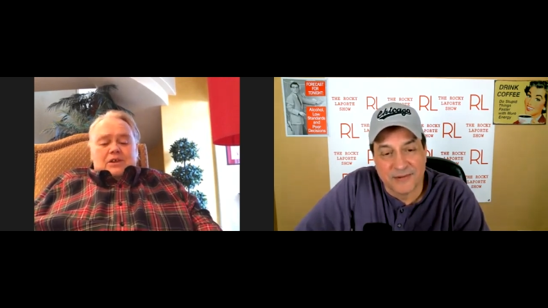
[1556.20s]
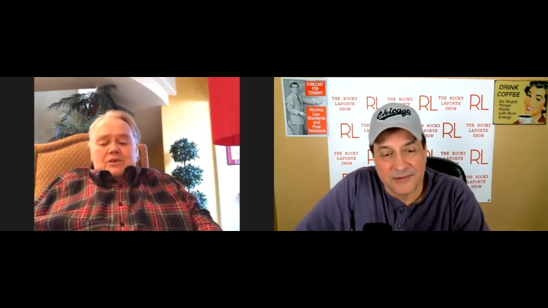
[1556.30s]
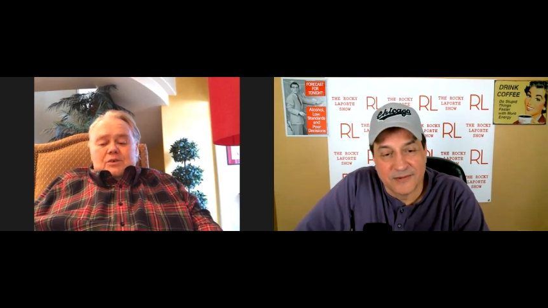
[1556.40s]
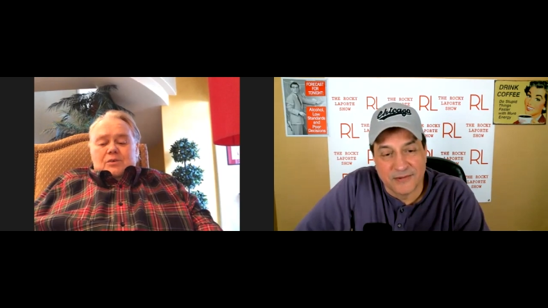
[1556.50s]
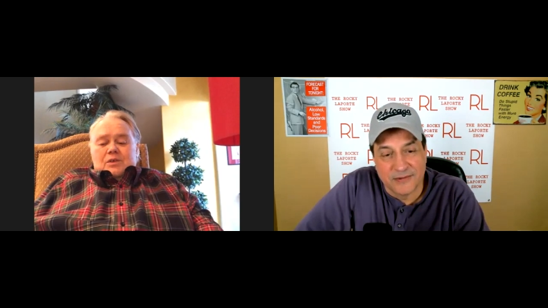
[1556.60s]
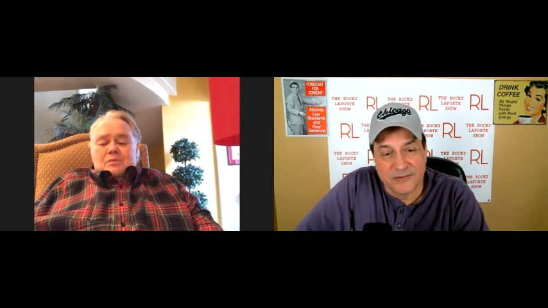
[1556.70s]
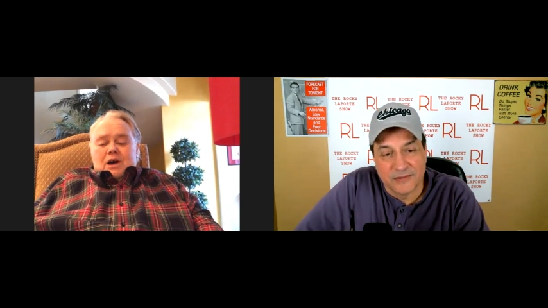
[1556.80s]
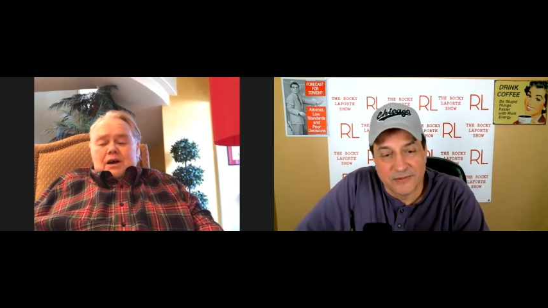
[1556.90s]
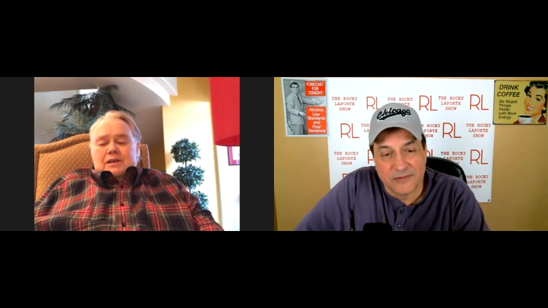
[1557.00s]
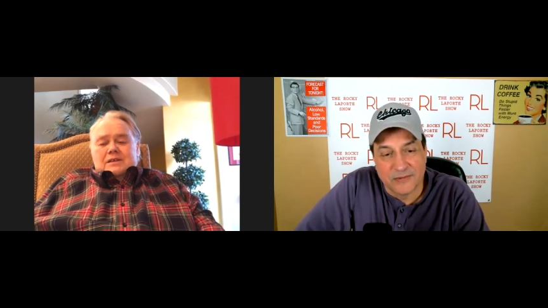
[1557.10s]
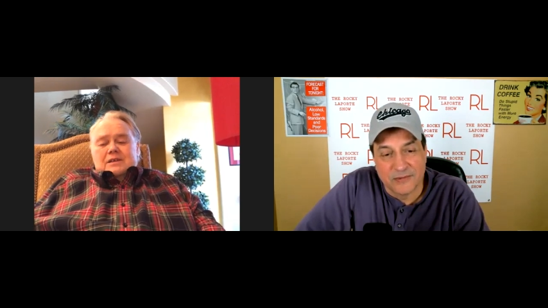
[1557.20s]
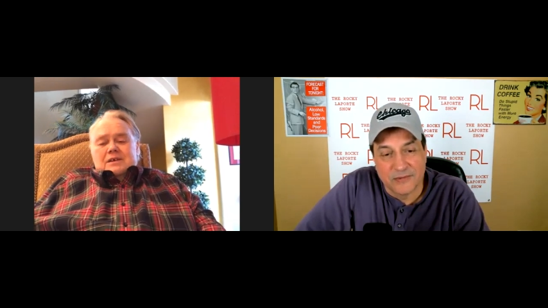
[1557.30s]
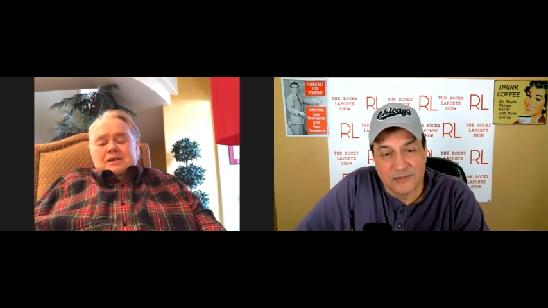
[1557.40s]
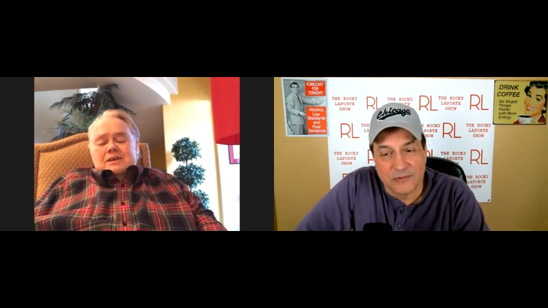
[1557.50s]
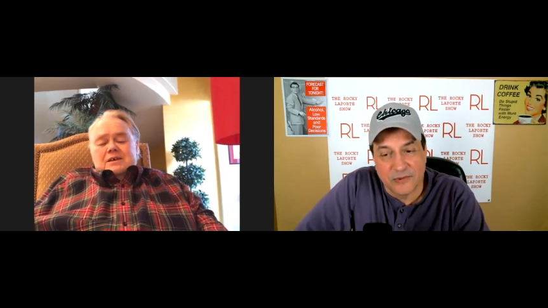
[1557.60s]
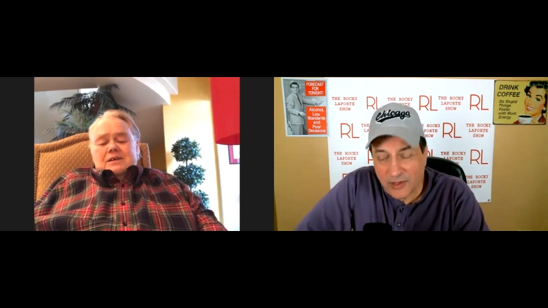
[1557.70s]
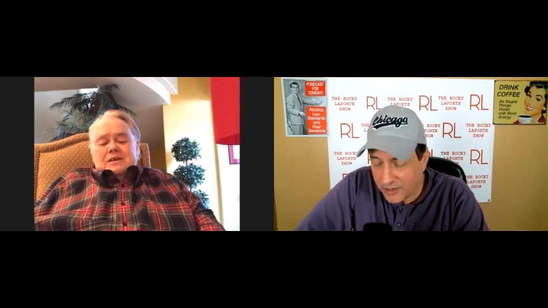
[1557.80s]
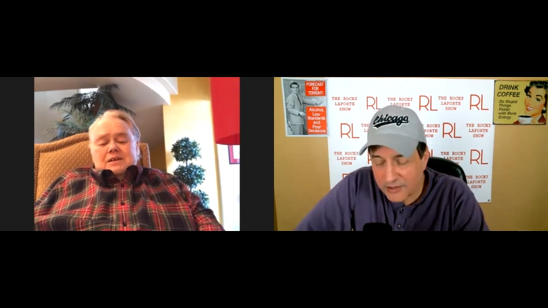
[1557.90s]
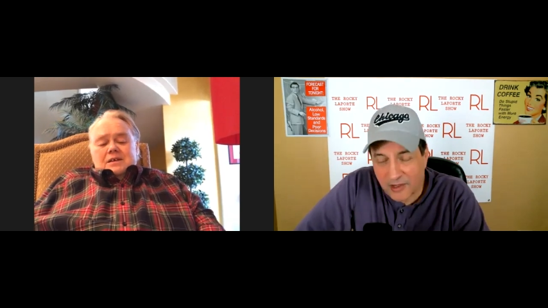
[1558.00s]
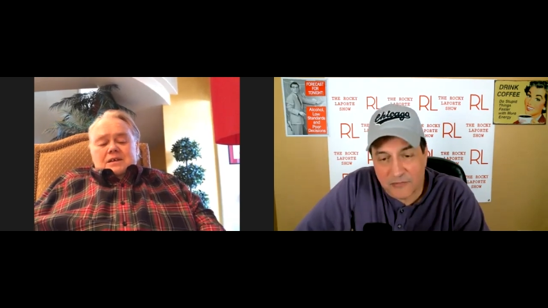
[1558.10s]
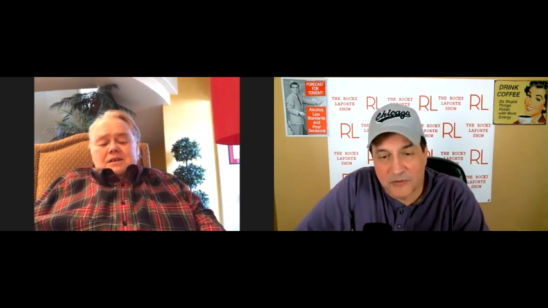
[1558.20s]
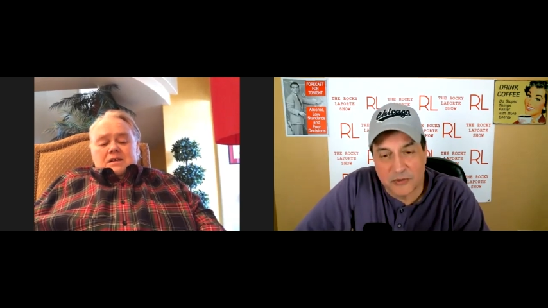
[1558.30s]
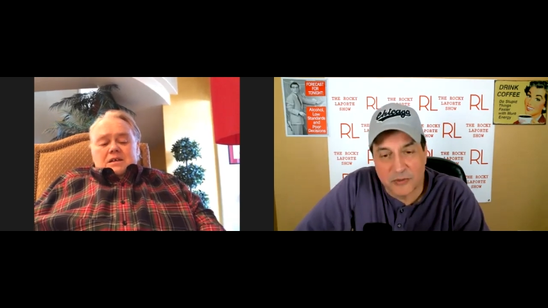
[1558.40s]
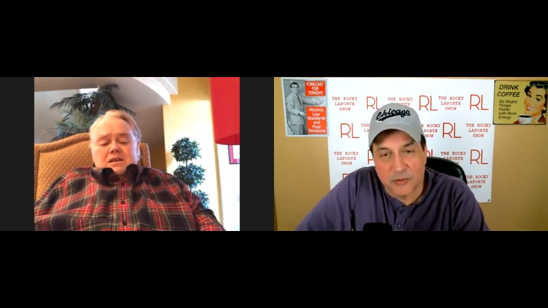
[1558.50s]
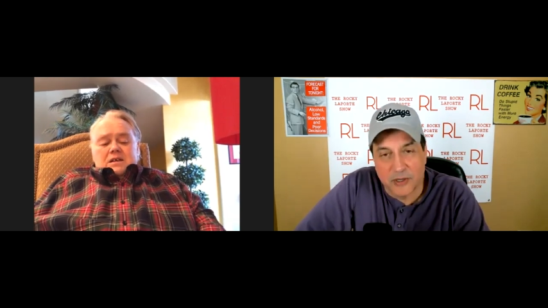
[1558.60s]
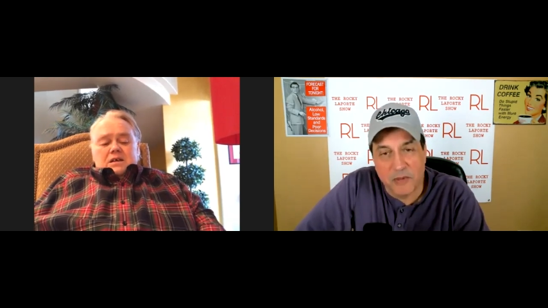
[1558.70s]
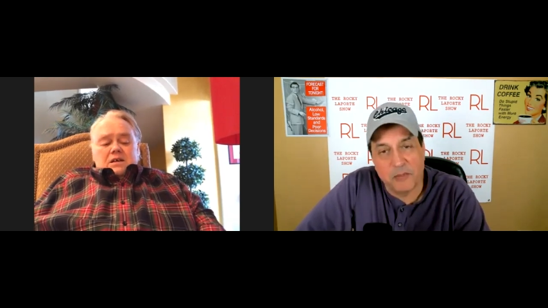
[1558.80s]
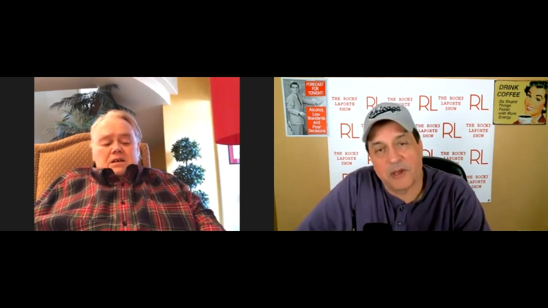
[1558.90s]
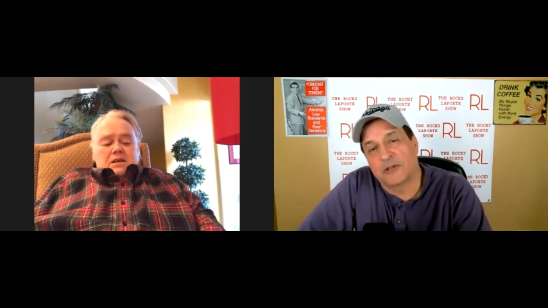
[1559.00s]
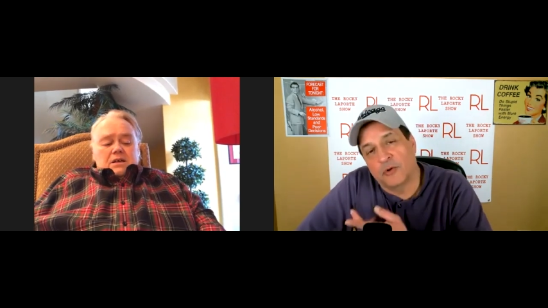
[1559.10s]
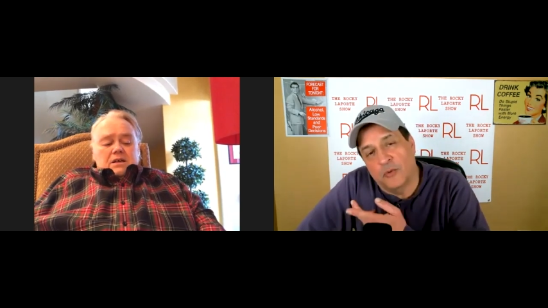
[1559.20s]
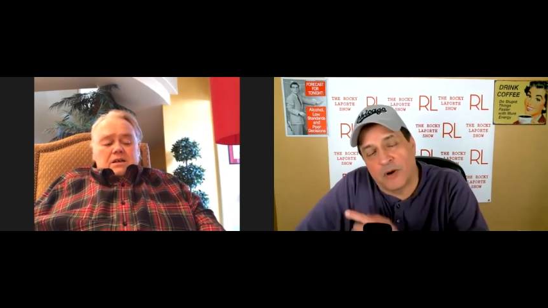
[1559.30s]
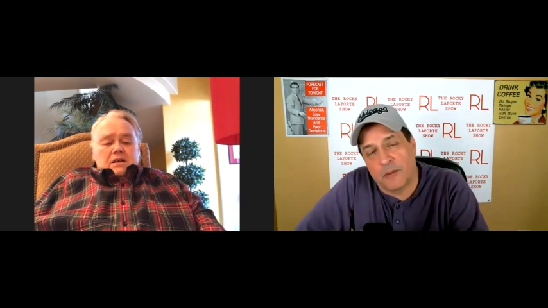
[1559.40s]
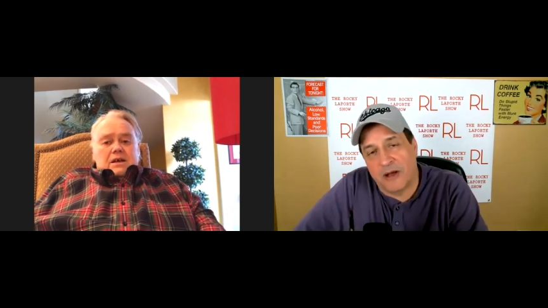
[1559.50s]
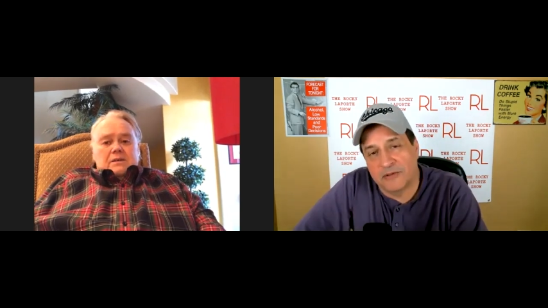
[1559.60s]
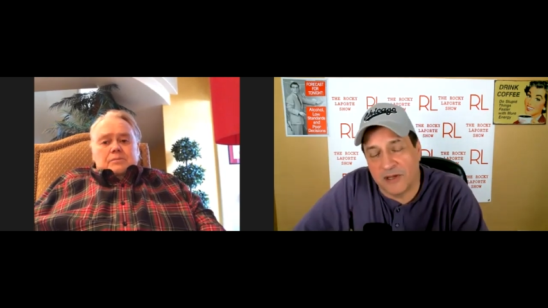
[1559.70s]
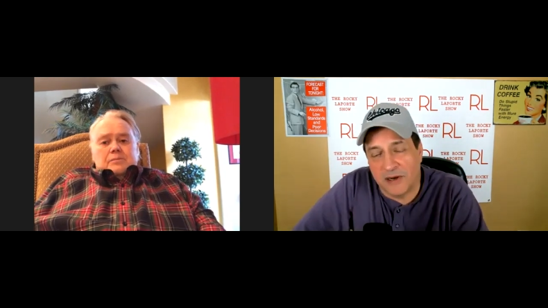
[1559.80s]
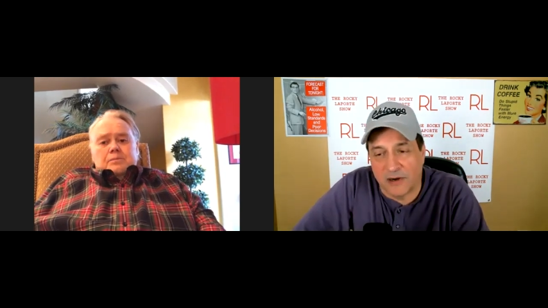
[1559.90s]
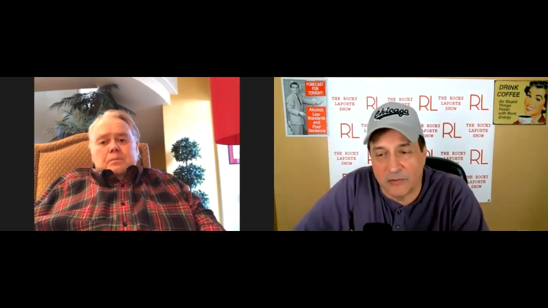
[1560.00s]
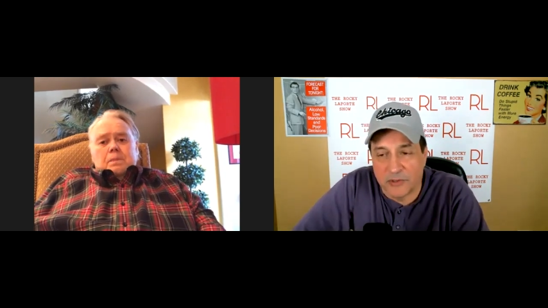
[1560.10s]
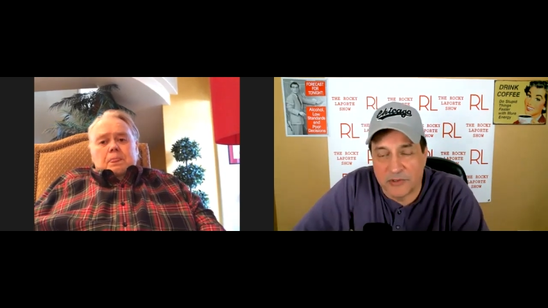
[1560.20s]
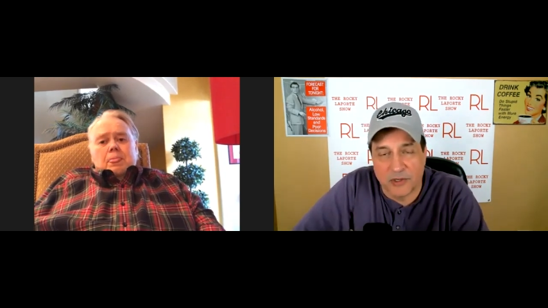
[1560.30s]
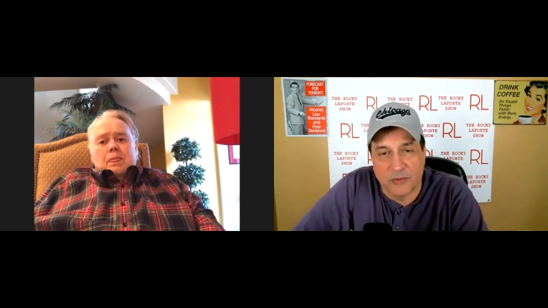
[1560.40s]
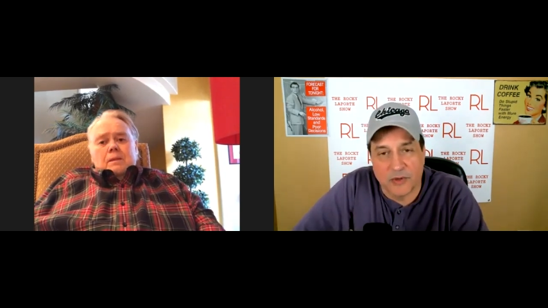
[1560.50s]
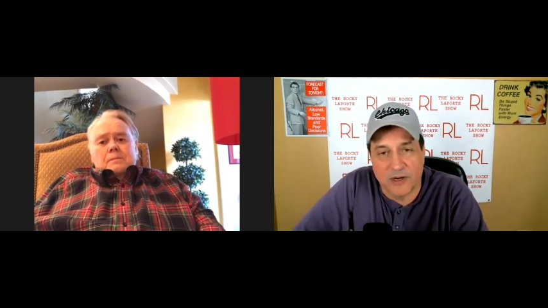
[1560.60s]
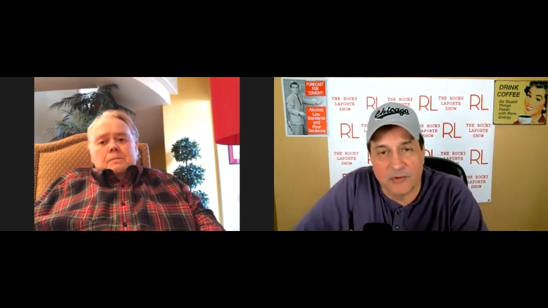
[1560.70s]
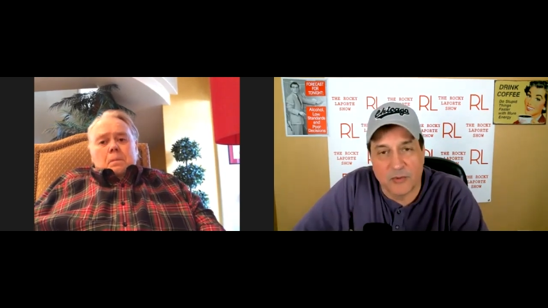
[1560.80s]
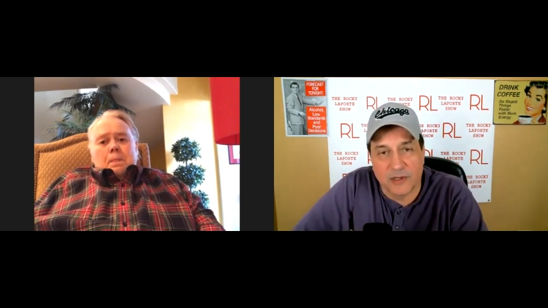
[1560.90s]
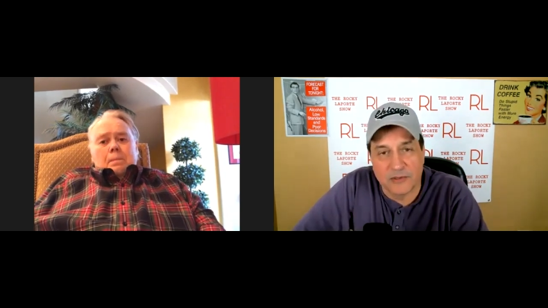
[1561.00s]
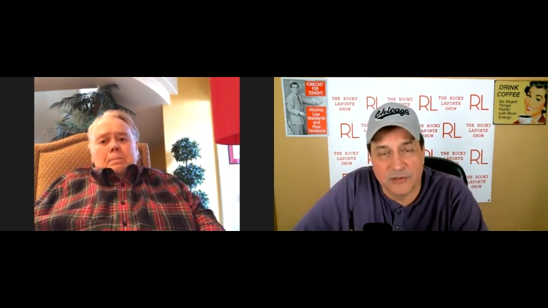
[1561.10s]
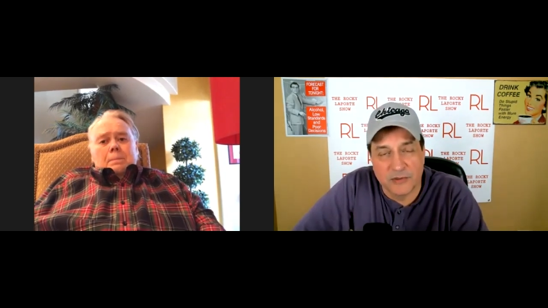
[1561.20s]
Speaker 1: We do it with mine. Uh,
Speaker 2: yeah, I'd love to do it. Maybe I could do it when I'm out there with you or whatever you want